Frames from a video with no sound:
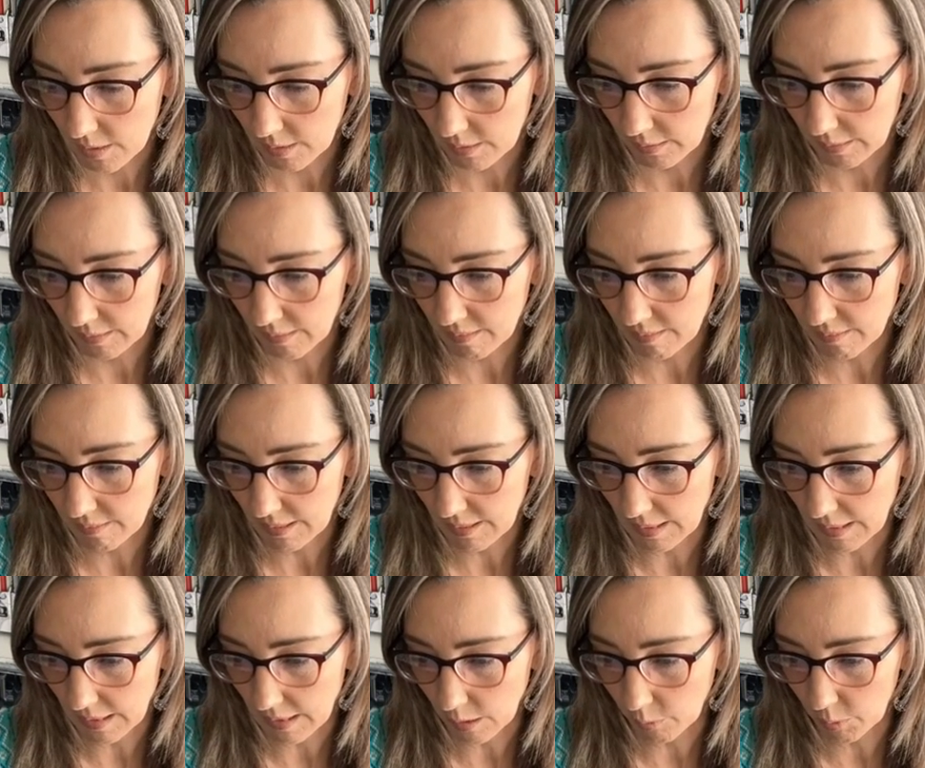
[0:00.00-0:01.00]
Let's
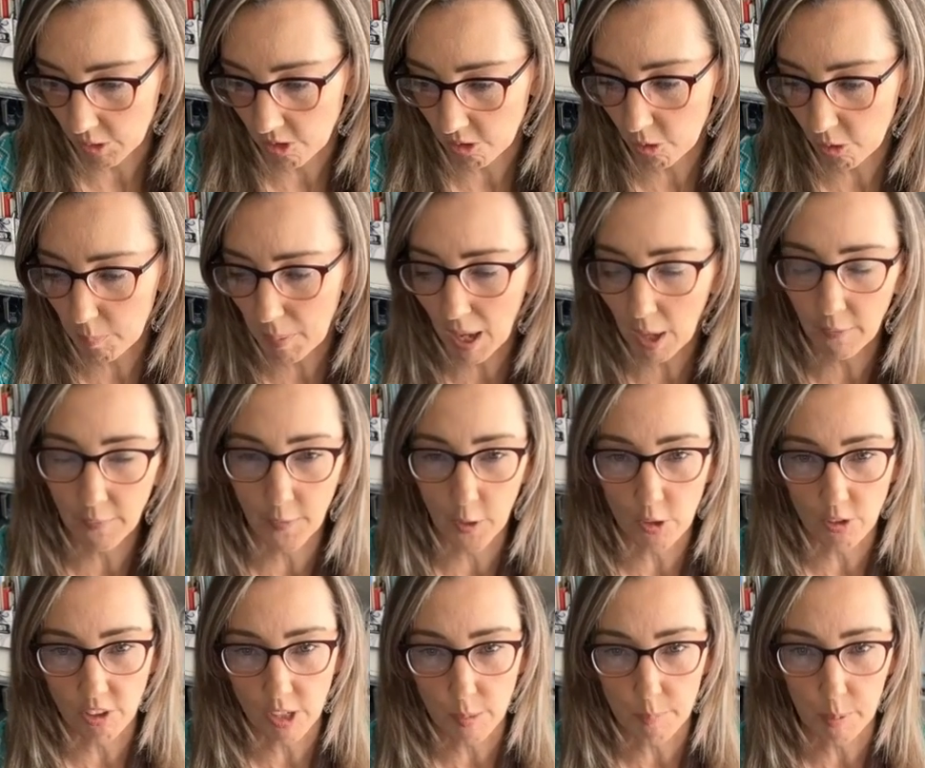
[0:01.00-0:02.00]
see, which is about
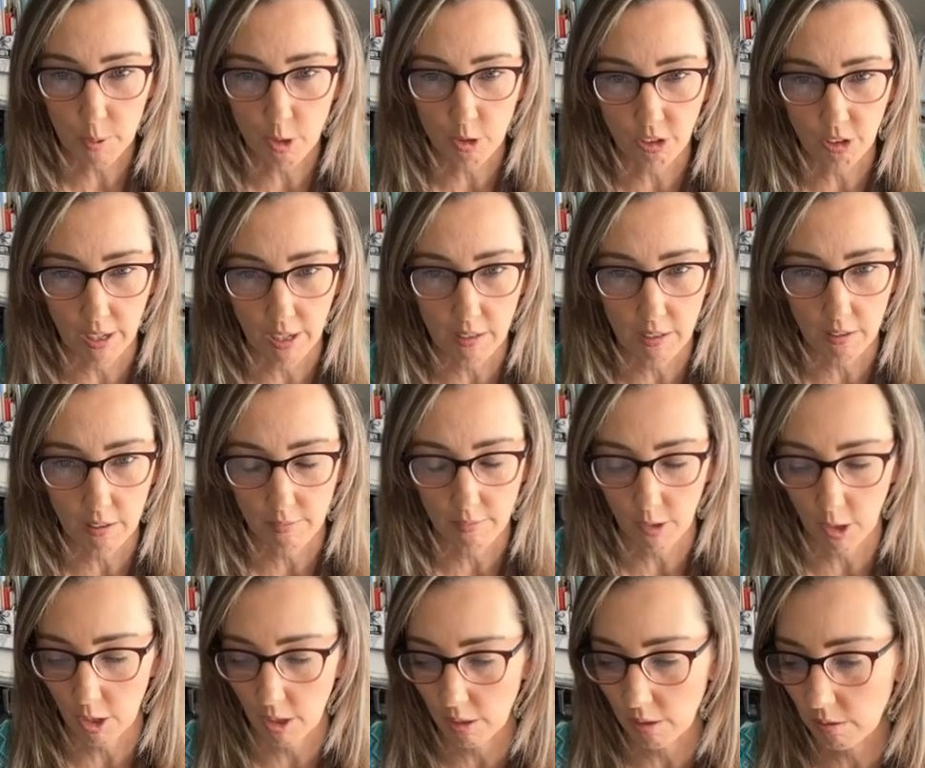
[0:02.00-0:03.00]
13% of
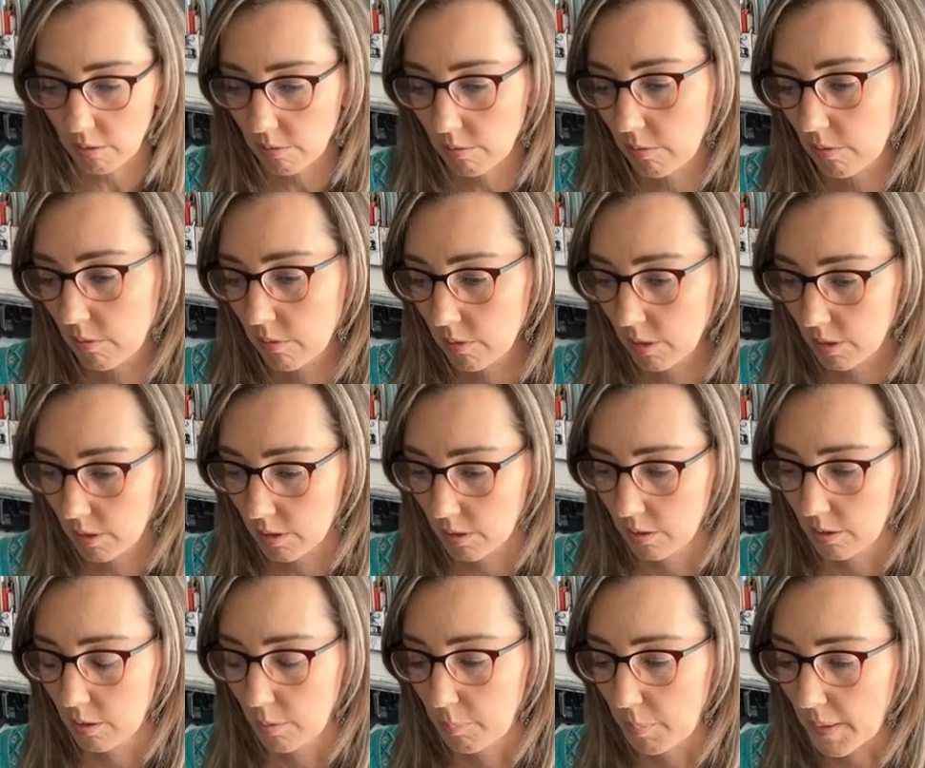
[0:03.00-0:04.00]
our
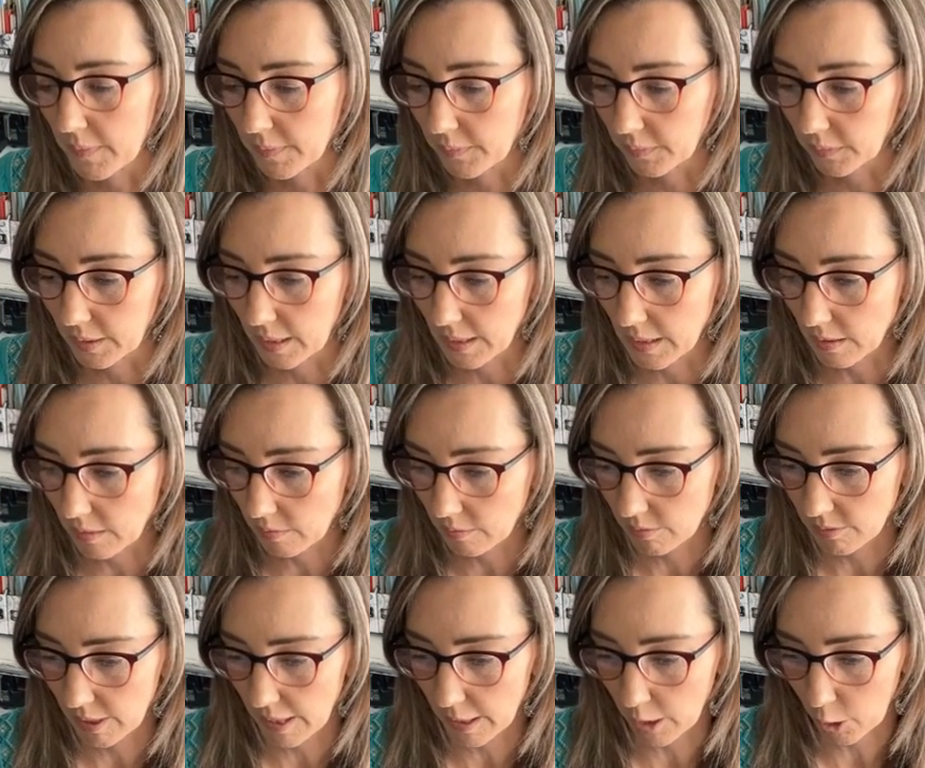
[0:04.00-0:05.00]
monthly
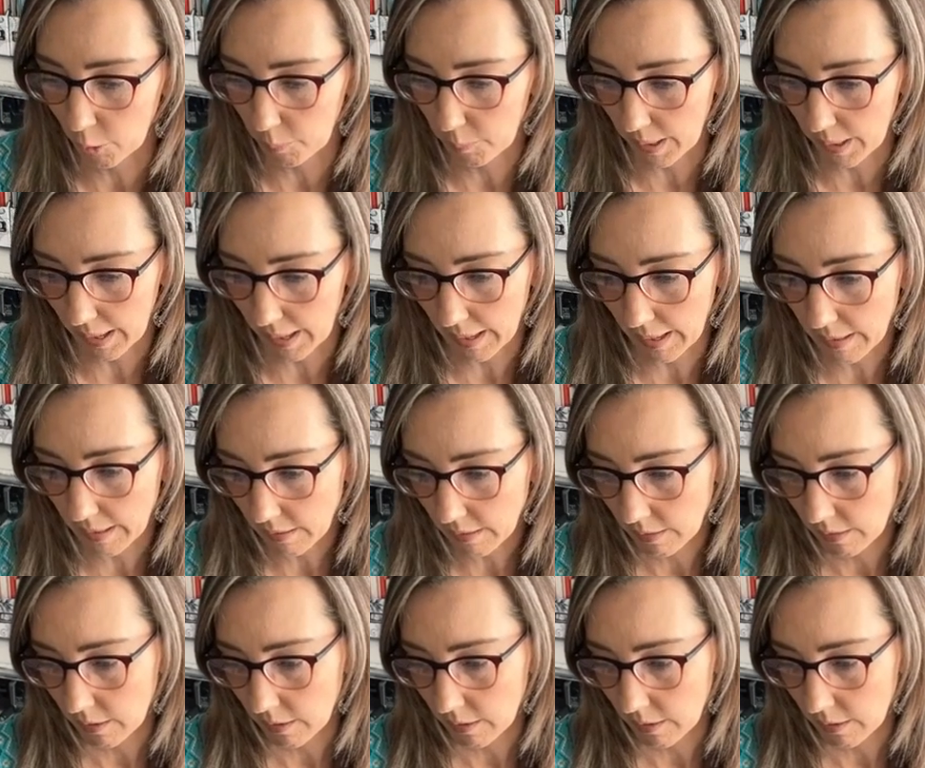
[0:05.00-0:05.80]
take-home pay.